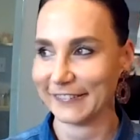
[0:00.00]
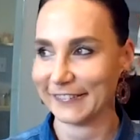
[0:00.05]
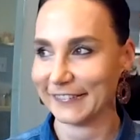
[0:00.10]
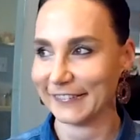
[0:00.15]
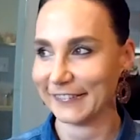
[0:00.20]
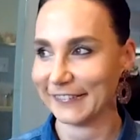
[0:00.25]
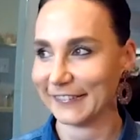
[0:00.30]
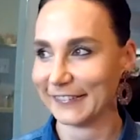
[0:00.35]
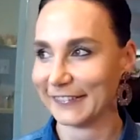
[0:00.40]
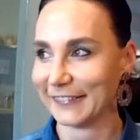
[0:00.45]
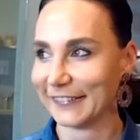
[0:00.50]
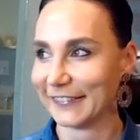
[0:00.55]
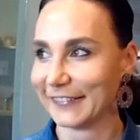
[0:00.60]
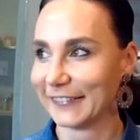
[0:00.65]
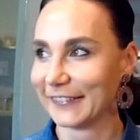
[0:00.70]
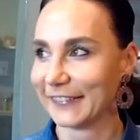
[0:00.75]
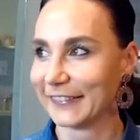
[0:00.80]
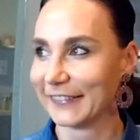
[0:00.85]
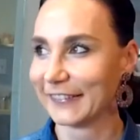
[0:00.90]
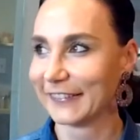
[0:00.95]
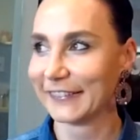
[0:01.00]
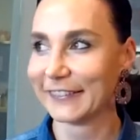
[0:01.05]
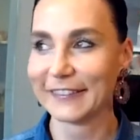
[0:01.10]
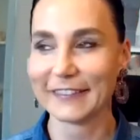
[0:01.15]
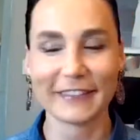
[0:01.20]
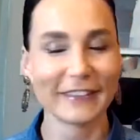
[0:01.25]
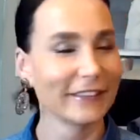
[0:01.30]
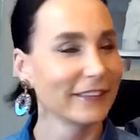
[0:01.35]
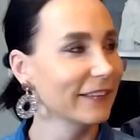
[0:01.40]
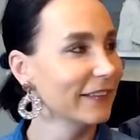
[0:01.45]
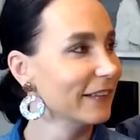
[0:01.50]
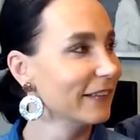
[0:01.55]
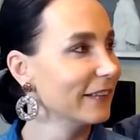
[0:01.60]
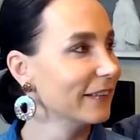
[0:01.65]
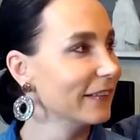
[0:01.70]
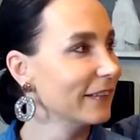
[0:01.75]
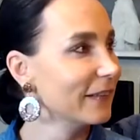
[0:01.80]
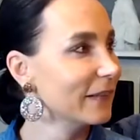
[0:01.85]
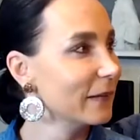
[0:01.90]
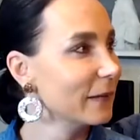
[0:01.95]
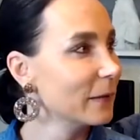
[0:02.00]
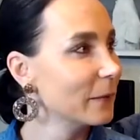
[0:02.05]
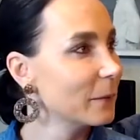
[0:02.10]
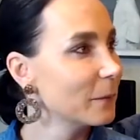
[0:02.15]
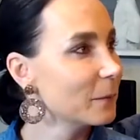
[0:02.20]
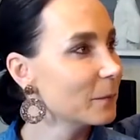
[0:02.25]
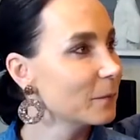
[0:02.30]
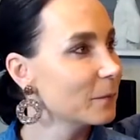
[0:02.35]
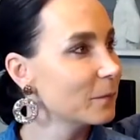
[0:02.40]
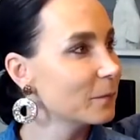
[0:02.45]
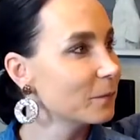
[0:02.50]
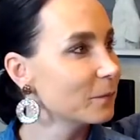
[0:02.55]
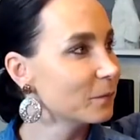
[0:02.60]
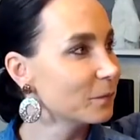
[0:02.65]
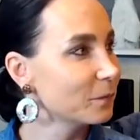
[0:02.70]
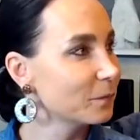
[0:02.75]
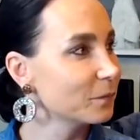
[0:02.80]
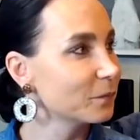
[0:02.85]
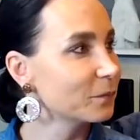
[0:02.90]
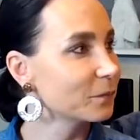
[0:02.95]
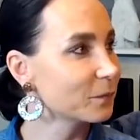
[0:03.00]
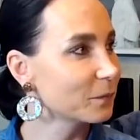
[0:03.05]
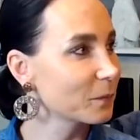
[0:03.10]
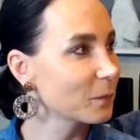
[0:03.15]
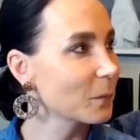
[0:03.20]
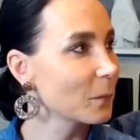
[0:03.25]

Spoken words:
No words are spoken by the person on screen.